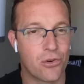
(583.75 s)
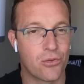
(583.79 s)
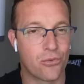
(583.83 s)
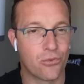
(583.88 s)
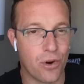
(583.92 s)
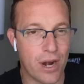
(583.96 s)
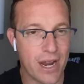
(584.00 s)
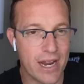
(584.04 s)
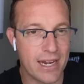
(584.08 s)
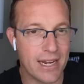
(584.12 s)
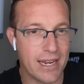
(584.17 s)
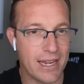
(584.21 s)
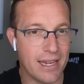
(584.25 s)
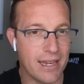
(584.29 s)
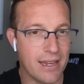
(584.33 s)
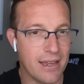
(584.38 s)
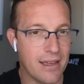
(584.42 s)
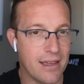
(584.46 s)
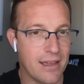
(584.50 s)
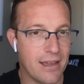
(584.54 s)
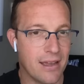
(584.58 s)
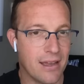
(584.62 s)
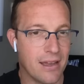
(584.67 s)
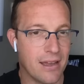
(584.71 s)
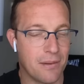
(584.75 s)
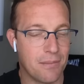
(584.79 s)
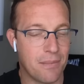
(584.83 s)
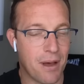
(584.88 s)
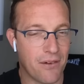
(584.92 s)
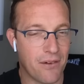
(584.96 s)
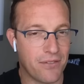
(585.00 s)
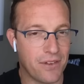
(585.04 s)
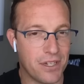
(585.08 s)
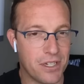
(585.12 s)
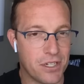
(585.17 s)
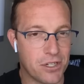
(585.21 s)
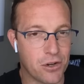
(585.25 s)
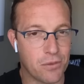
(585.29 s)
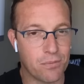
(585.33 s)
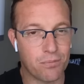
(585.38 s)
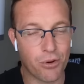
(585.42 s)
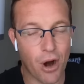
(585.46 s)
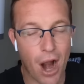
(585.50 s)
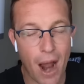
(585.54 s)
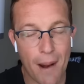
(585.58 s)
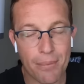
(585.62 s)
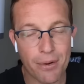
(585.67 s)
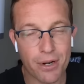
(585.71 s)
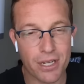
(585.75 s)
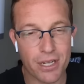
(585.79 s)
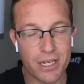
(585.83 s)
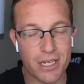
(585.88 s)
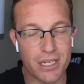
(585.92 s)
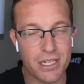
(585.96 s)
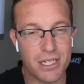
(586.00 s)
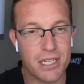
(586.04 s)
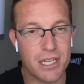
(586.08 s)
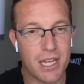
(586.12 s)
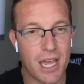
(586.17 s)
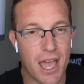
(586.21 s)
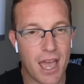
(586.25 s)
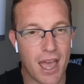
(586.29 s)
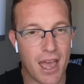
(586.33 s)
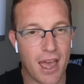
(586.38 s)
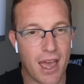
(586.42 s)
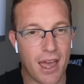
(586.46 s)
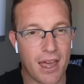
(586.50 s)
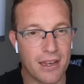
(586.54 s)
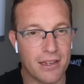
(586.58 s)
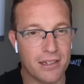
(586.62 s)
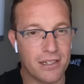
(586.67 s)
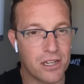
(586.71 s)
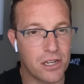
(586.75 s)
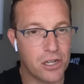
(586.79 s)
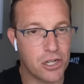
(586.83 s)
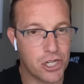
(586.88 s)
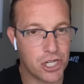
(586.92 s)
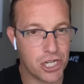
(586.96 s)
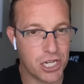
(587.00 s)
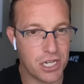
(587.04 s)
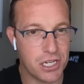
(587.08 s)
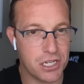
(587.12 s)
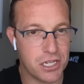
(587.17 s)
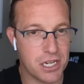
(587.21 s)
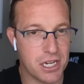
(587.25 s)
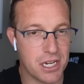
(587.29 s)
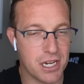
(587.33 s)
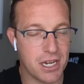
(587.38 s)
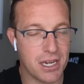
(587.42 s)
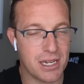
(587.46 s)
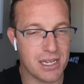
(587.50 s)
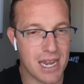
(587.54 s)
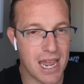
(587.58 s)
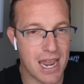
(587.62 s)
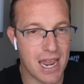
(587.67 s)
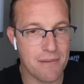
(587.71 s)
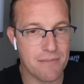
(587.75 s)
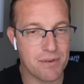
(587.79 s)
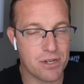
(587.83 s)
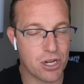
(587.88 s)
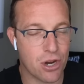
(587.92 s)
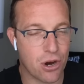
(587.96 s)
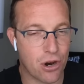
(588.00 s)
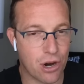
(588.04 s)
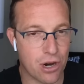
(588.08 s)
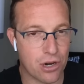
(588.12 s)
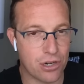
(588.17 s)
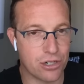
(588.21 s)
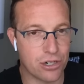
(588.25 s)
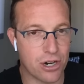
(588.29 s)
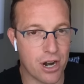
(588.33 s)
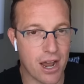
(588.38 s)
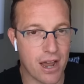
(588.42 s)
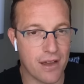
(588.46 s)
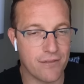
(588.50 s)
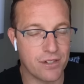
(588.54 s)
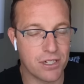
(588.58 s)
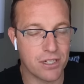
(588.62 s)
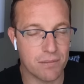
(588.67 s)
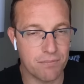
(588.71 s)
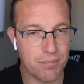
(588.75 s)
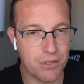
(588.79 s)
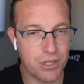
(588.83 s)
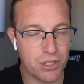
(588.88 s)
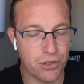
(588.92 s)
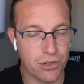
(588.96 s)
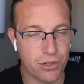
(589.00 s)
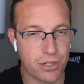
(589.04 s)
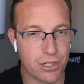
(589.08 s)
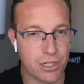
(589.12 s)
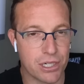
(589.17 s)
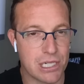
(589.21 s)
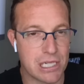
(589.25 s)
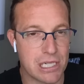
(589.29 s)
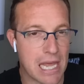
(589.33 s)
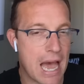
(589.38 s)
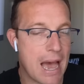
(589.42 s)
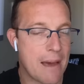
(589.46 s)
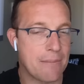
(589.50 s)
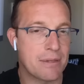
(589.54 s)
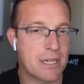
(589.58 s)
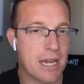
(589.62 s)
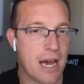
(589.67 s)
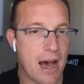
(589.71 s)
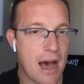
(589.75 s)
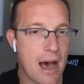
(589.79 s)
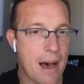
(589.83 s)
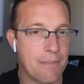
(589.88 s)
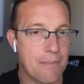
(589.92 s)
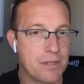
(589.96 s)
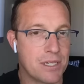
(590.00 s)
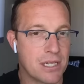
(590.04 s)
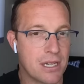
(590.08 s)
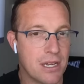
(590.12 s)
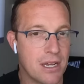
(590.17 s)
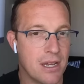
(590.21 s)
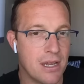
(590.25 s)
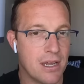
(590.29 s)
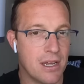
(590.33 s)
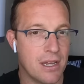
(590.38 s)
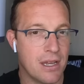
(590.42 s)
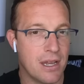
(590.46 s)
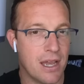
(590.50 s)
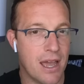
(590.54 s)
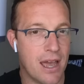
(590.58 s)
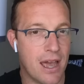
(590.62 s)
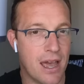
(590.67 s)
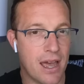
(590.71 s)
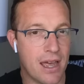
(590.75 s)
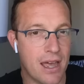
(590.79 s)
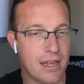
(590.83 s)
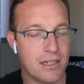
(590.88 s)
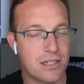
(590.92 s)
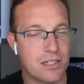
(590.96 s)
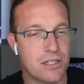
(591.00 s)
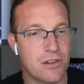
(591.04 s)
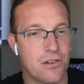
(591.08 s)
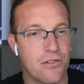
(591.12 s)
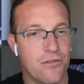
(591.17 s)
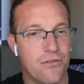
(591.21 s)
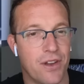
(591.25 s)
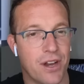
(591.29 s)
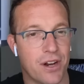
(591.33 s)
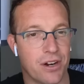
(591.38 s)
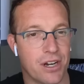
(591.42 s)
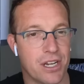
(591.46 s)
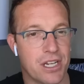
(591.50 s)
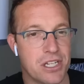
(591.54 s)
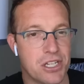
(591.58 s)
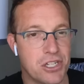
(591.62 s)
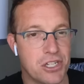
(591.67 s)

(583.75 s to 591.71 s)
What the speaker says: raiding Puffy's properties and seizing tapes, hard drives, computers, laptops, and various